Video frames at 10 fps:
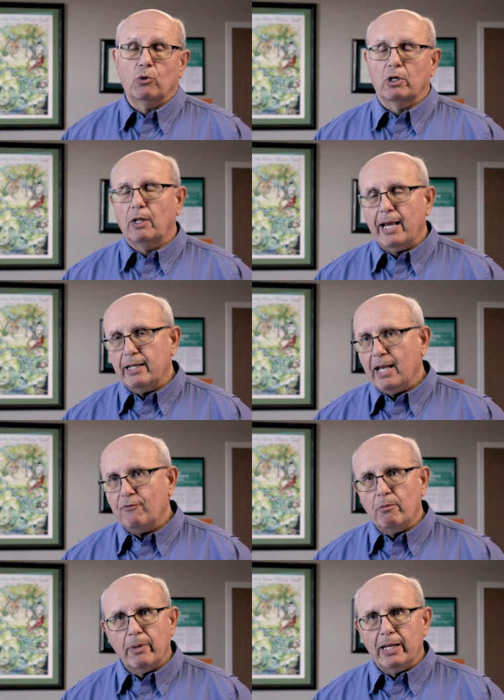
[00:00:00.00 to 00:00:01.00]
We're glad to
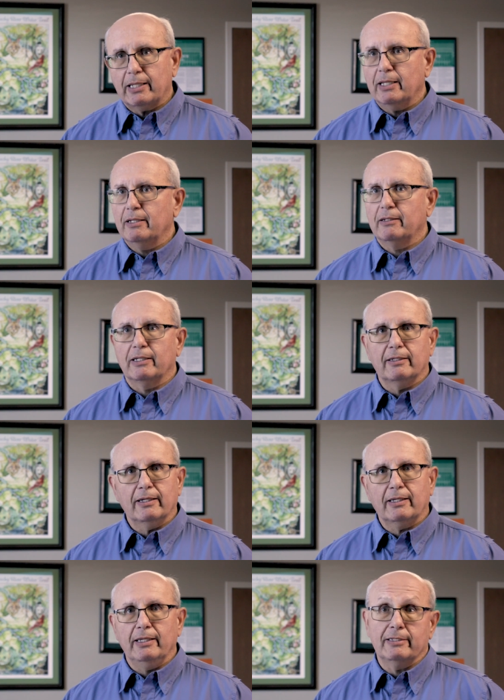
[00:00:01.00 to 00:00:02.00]
have him back in
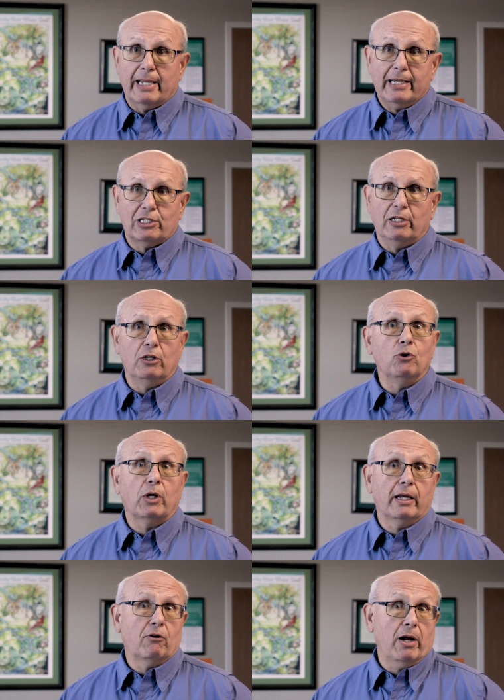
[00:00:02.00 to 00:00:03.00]
Kentucky. He's actually a
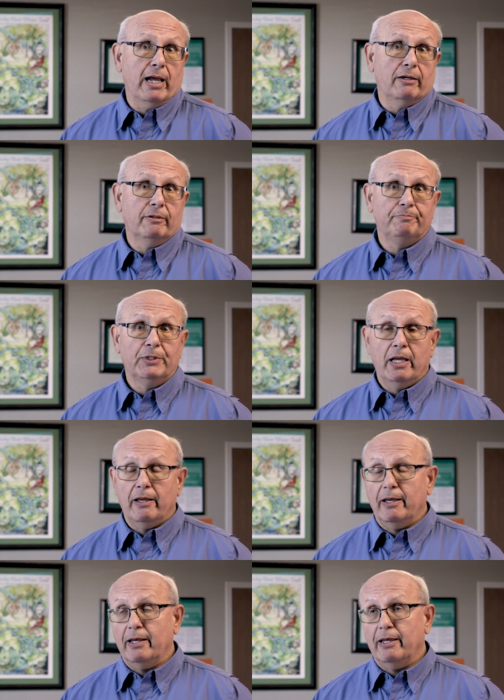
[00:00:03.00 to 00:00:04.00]
UK grad
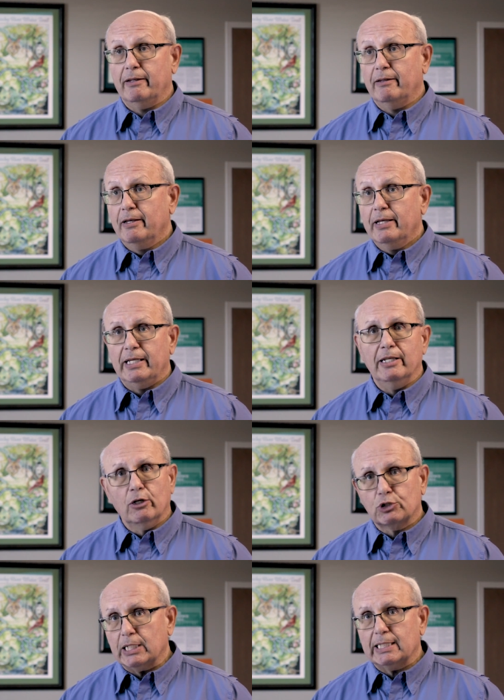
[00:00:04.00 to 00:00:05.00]
and he
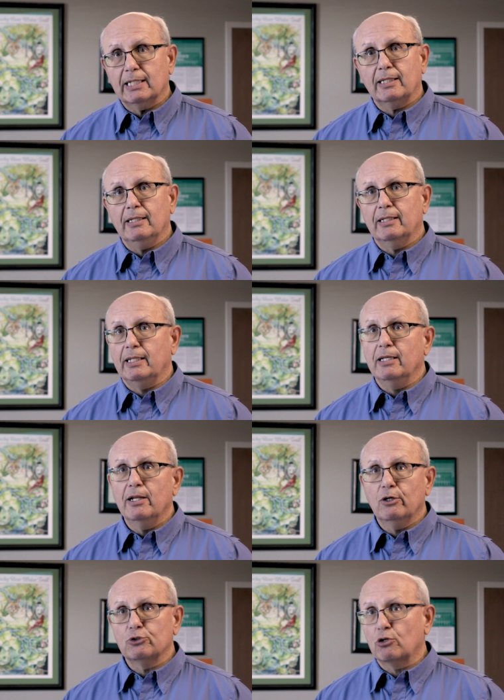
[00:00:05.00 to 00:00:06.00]
knows Kentucky and he
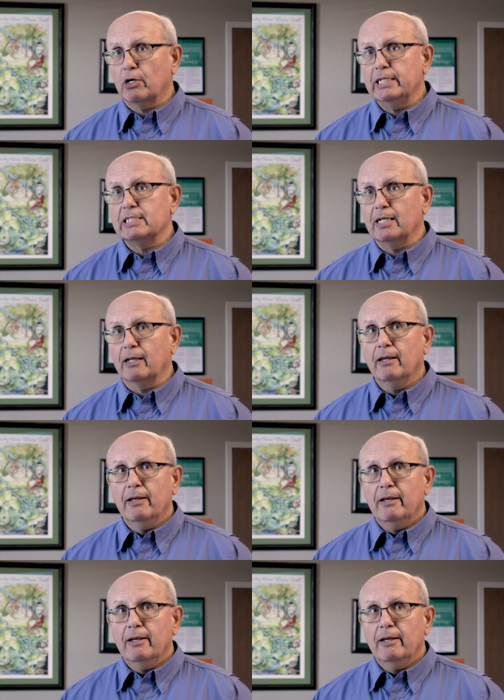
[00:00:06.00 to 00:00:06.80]
knows grazing.